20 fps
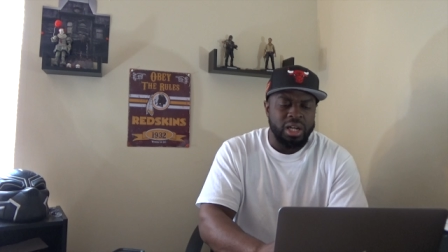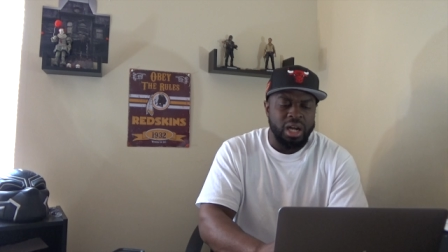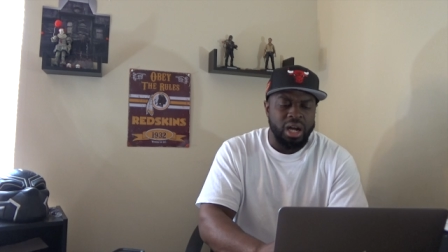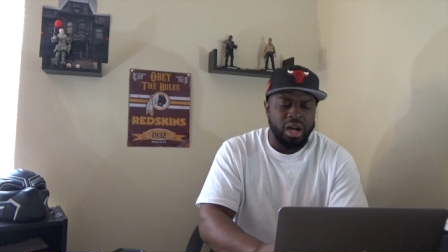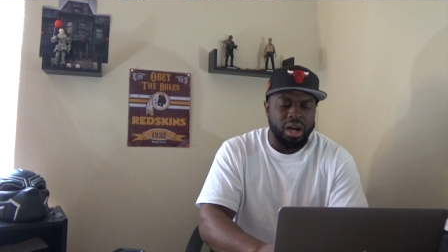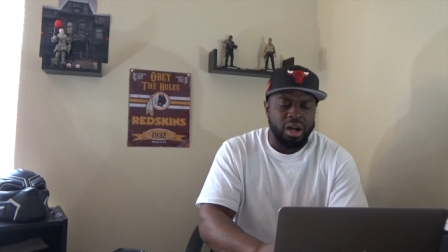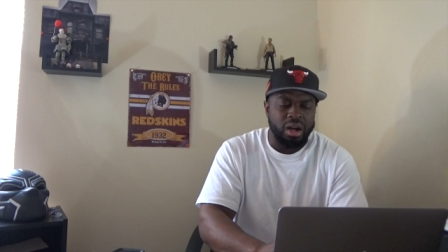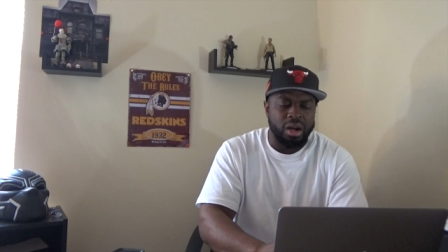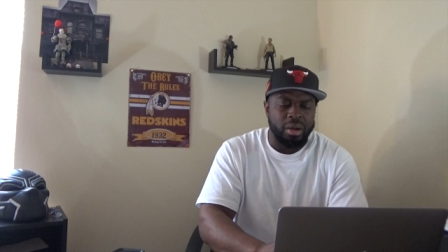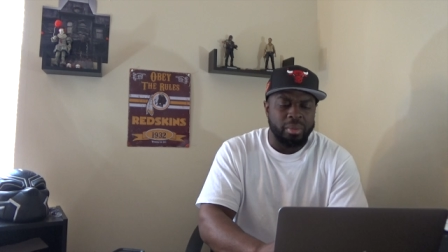
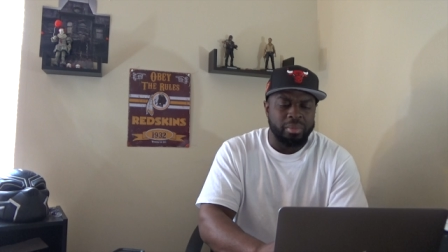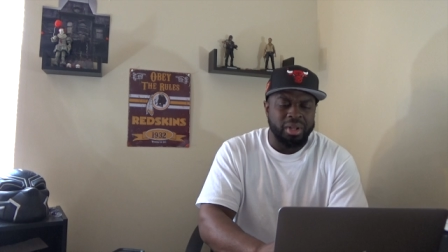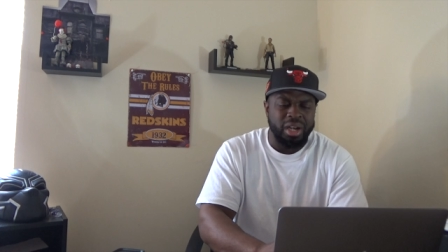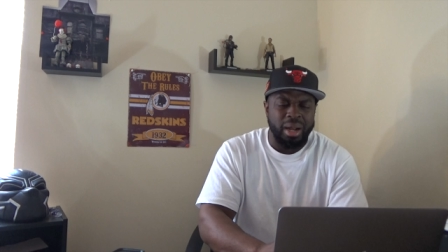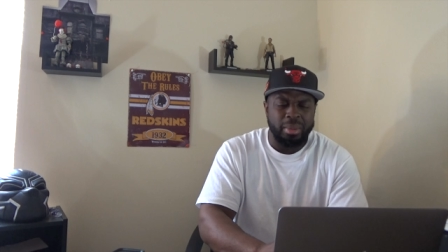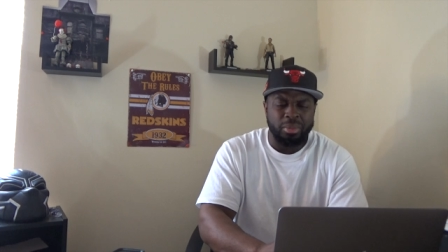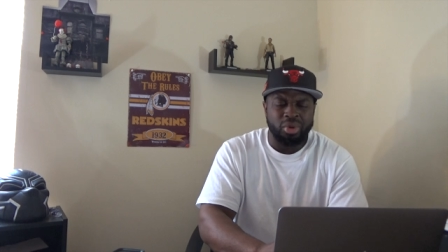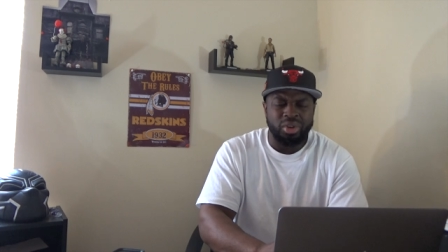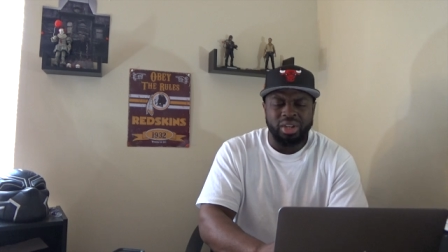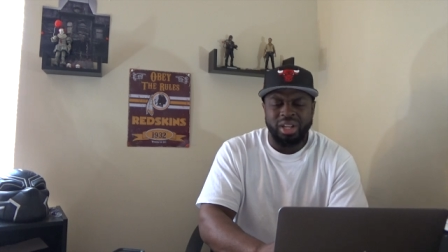Um,
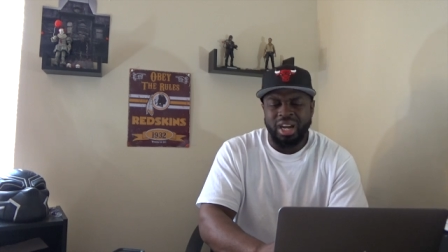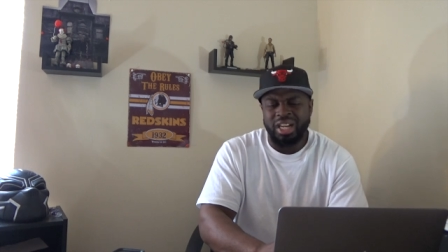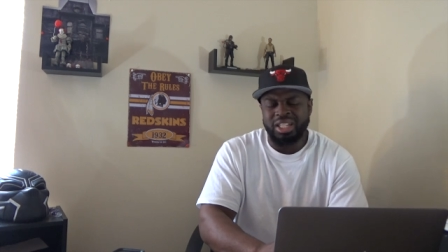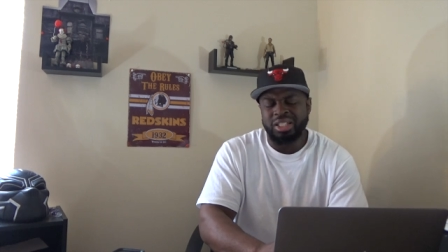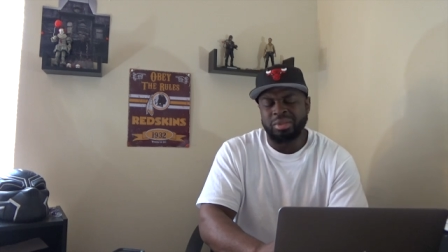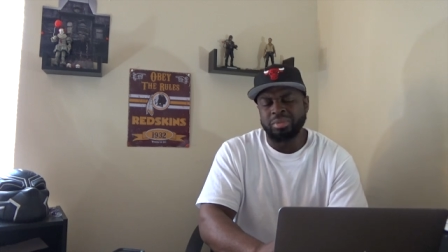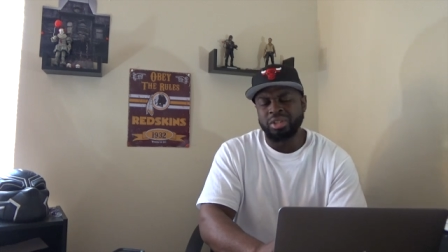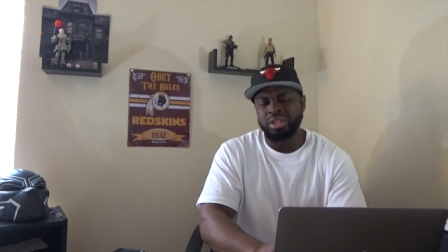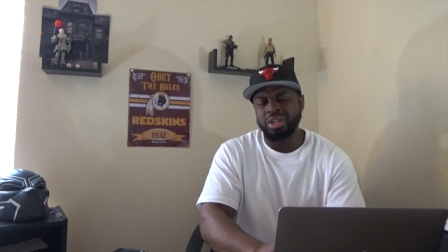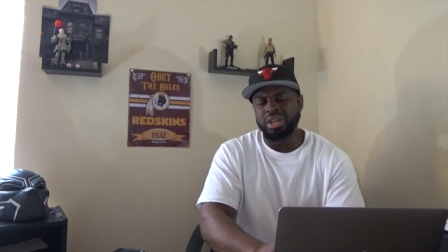and I'm only
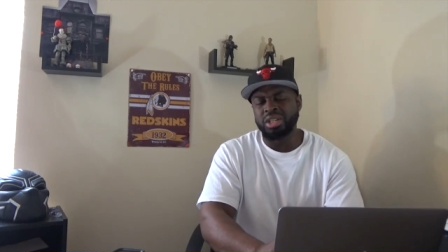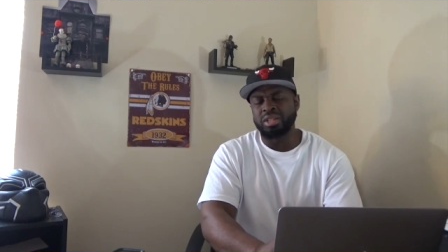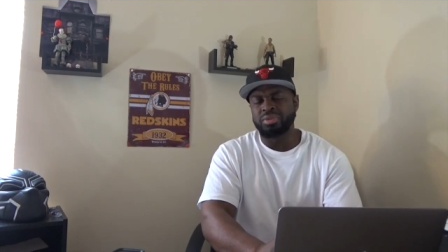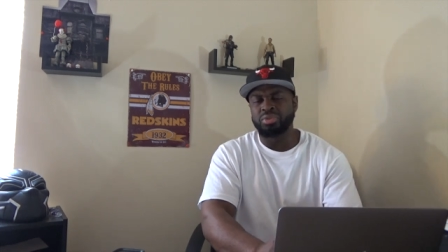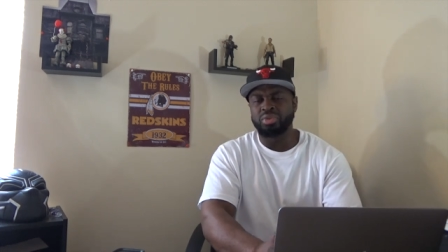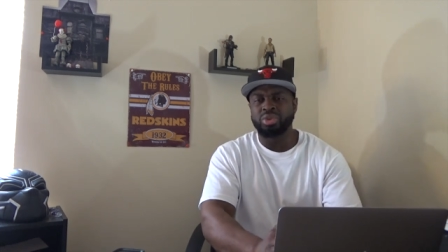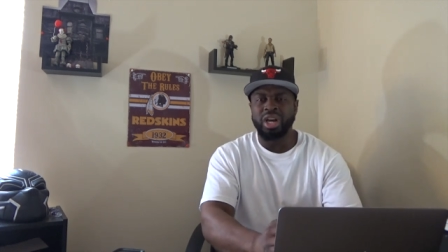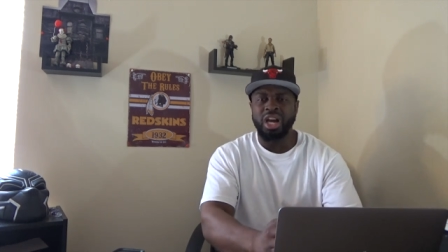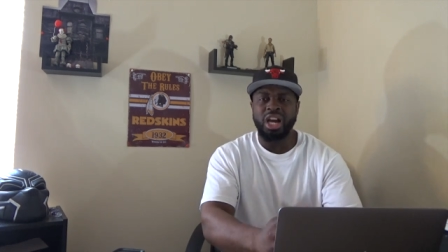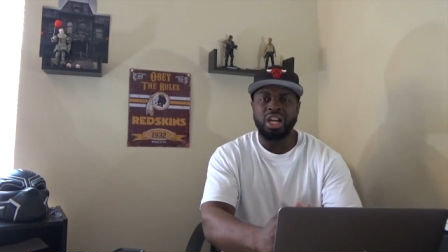asking because
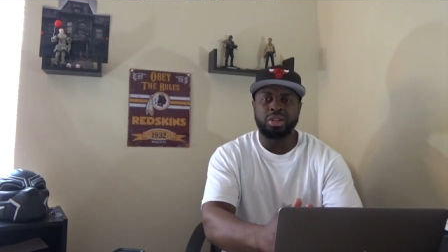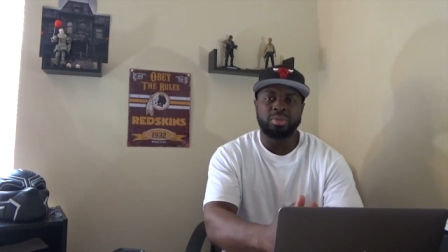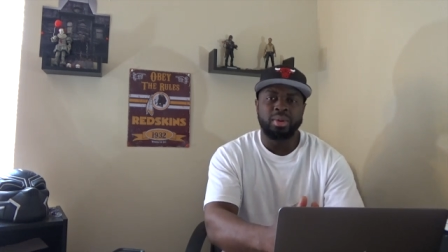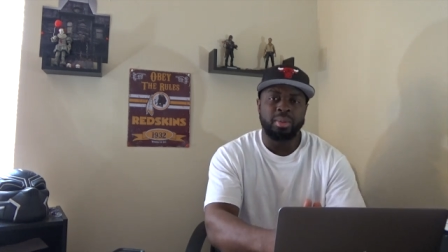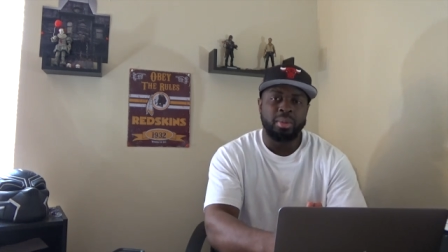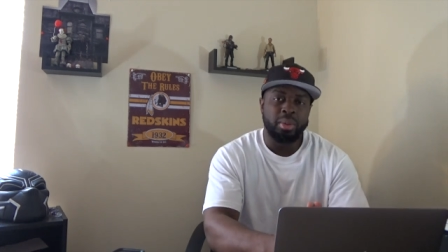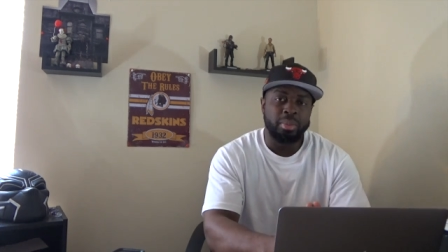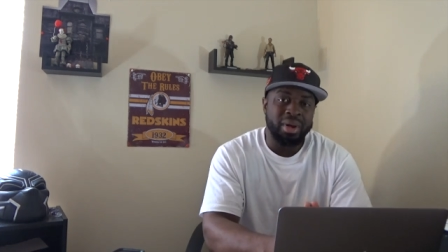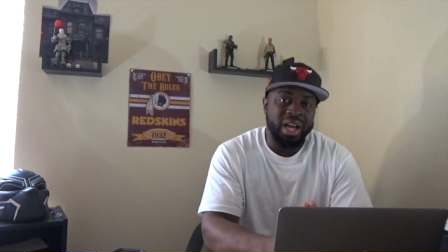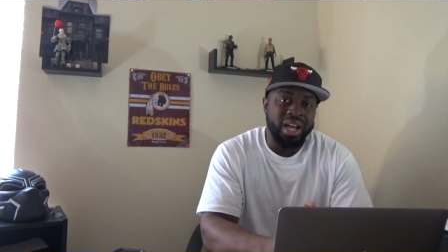if you guys
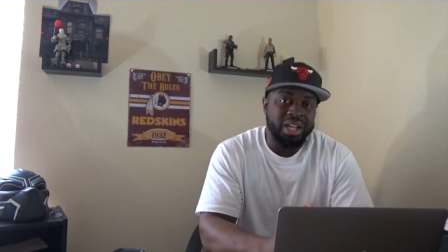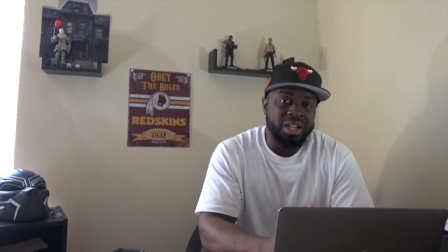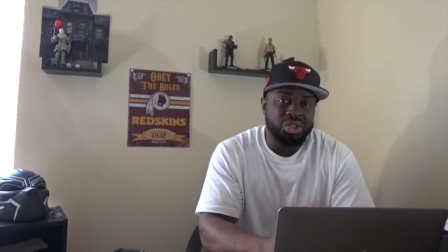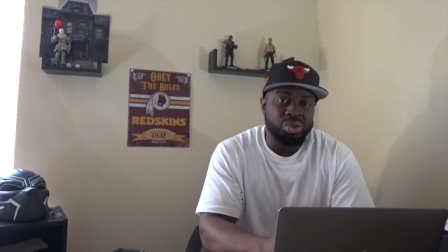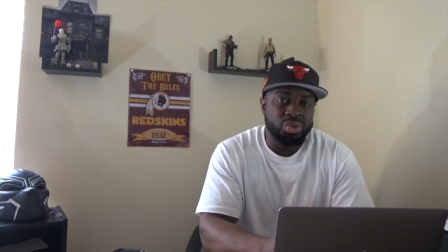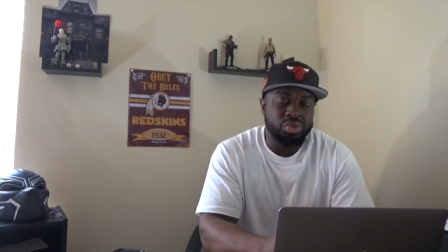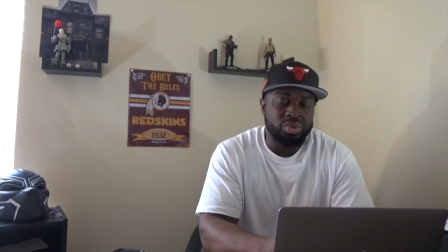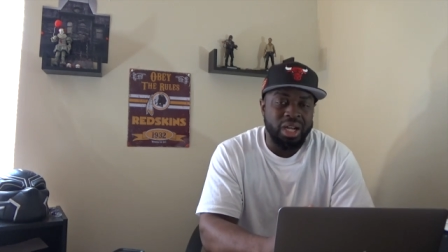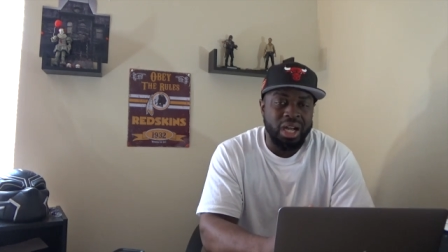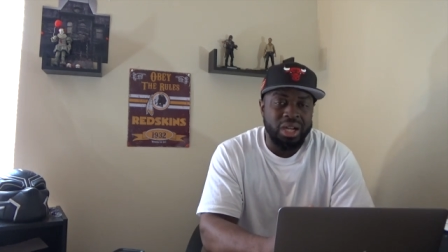remember back in
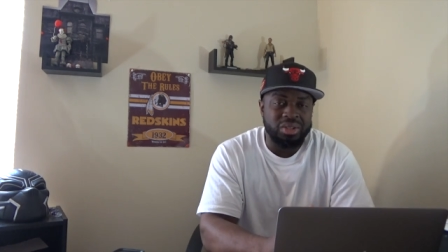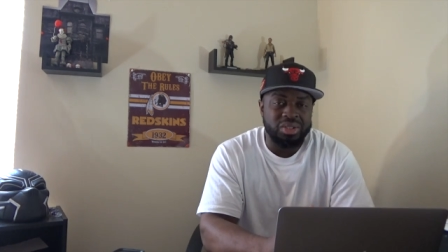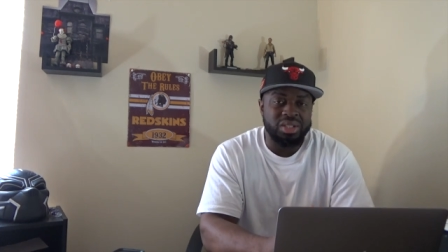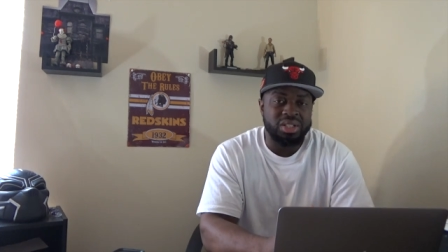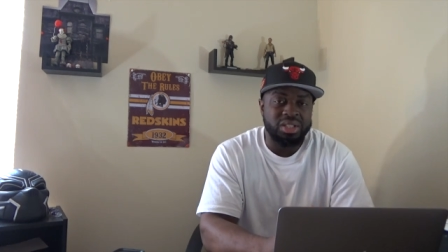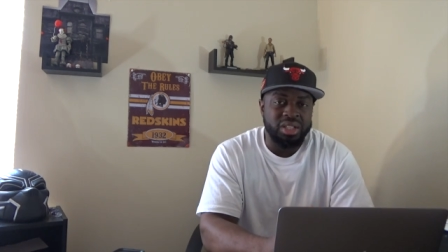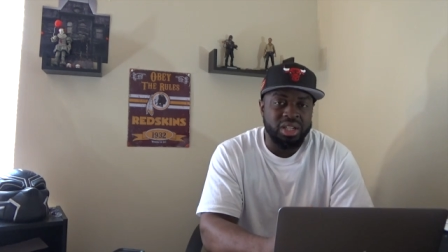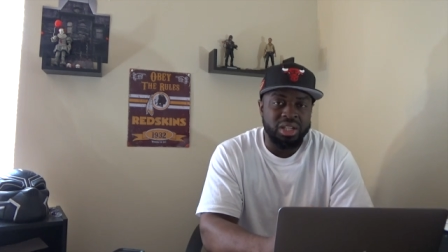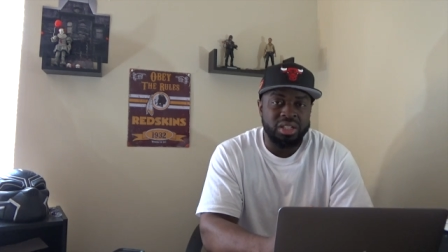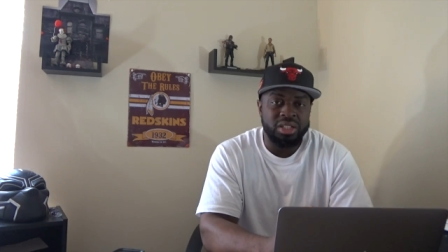
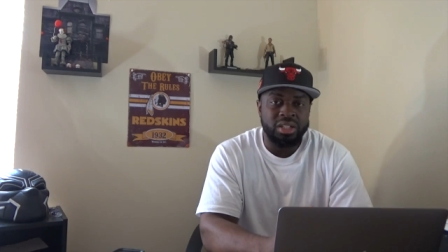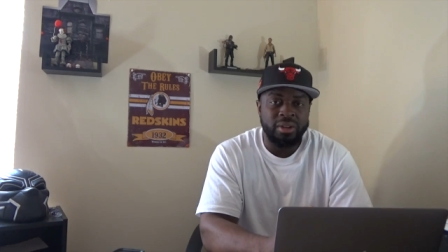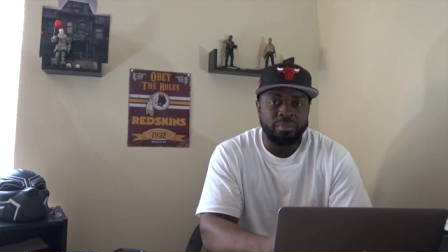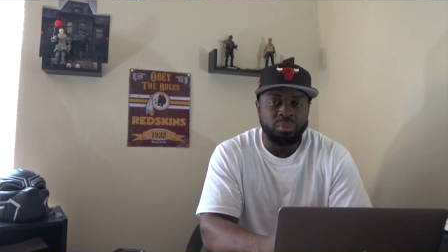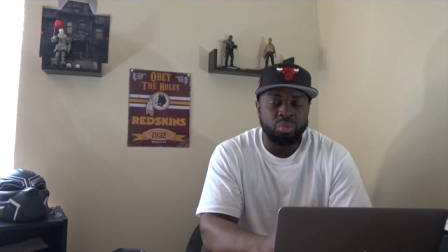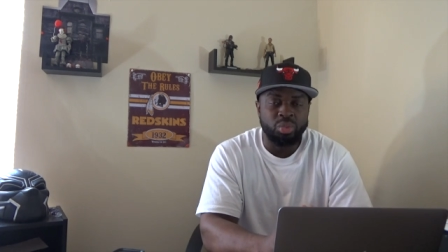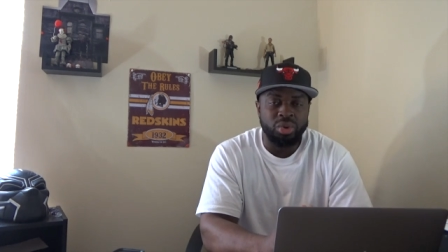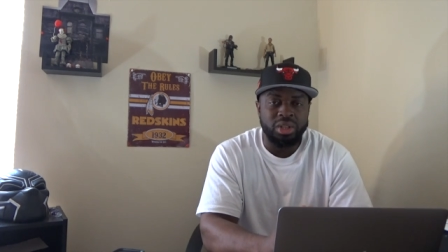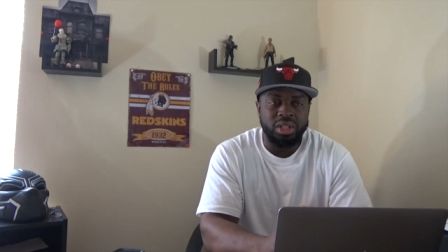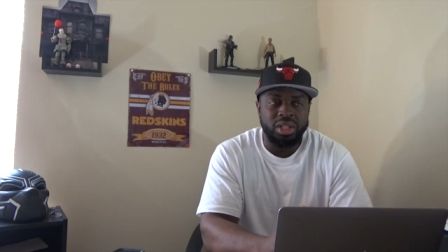2006
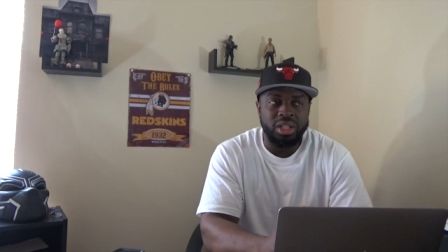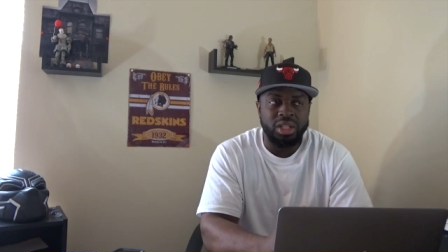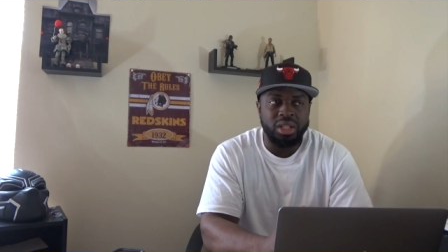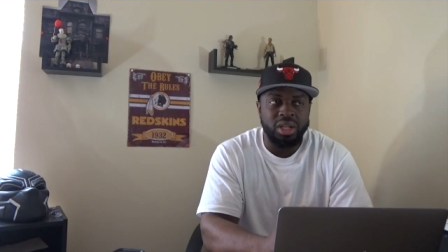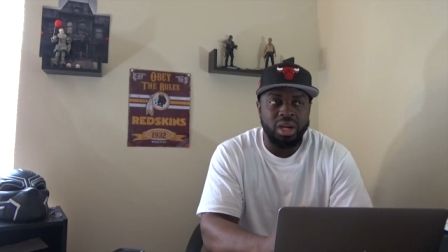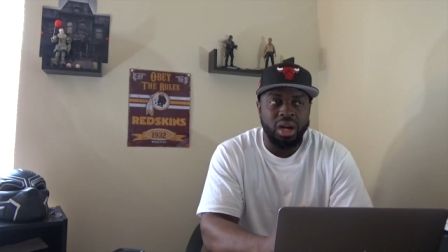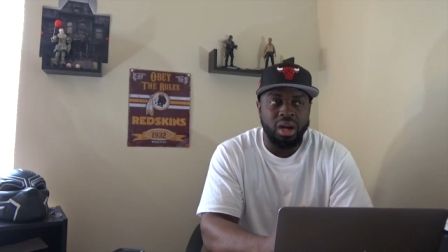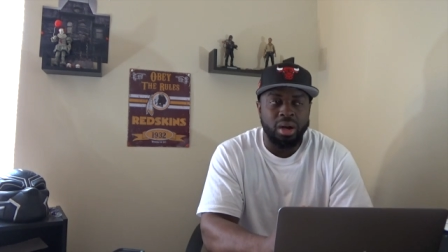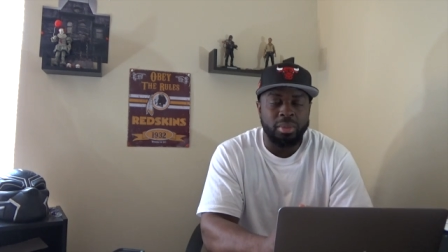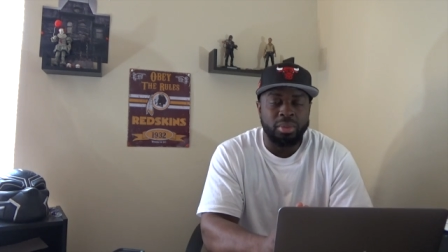when
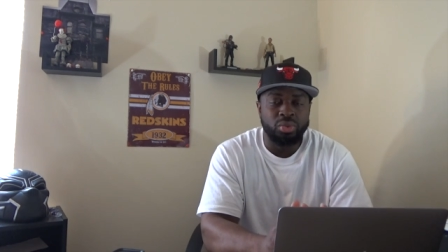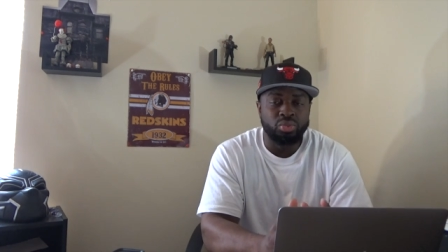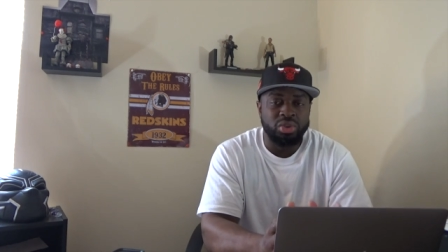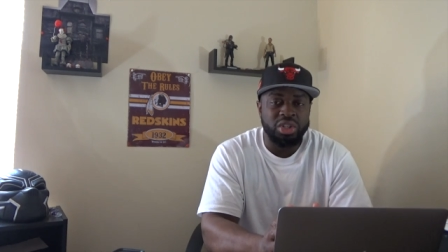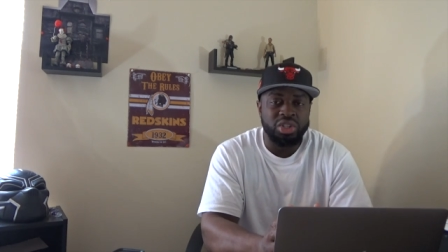the um,